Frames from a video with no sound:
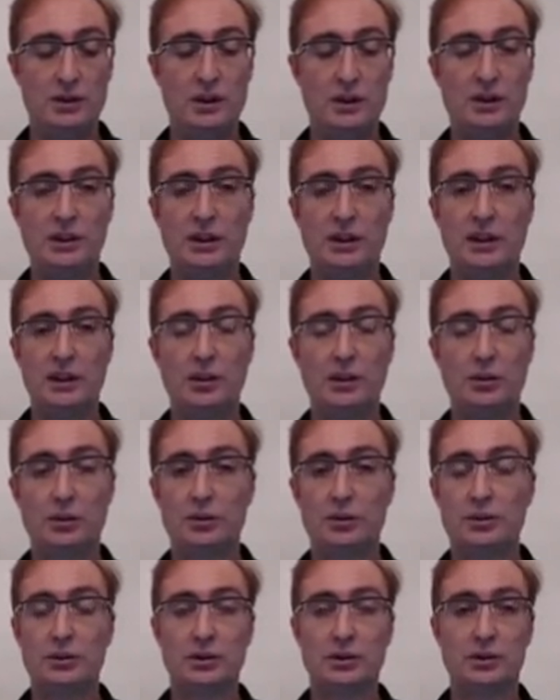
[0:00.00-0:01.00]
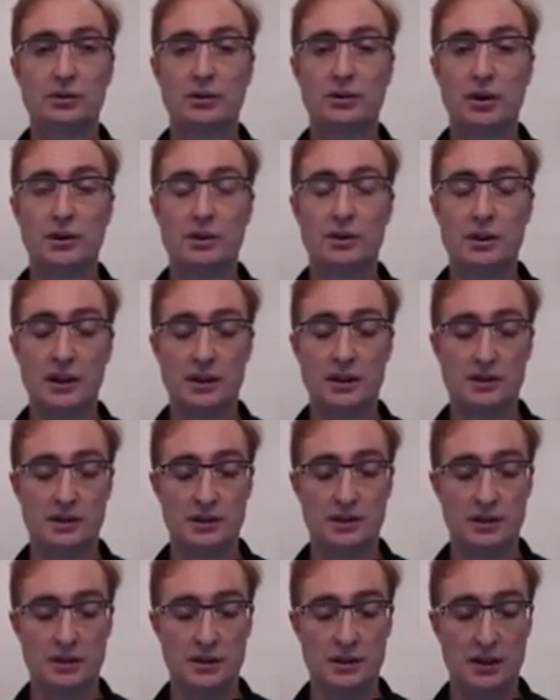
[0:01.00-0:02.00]
we use the internet in all sorts of
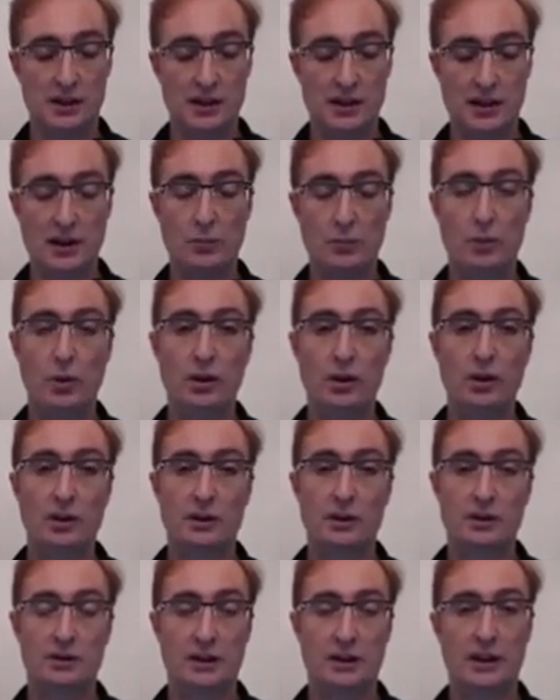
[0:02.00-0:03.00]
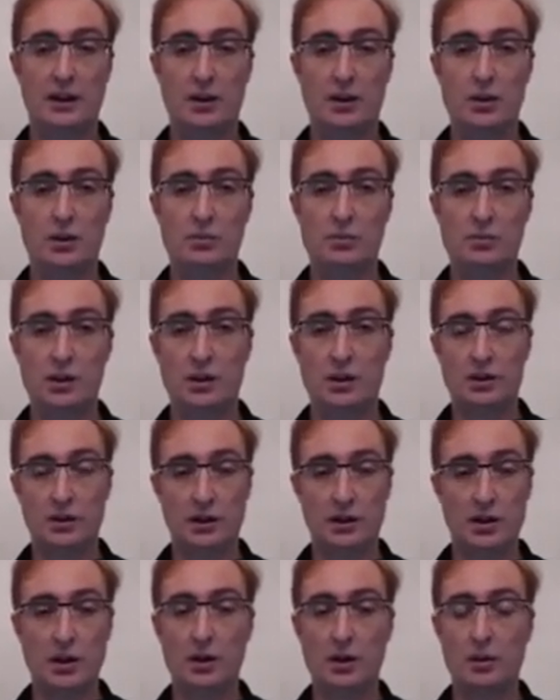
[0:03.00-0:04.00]
contexts: at work, at home, and
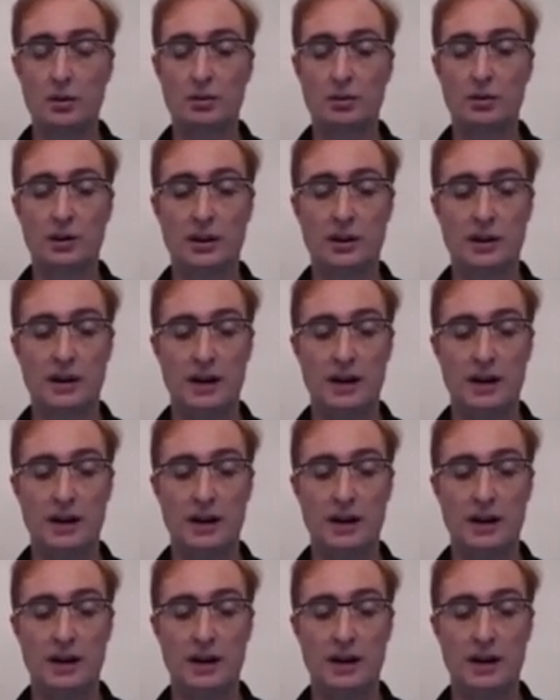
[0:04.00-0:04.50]
on the go.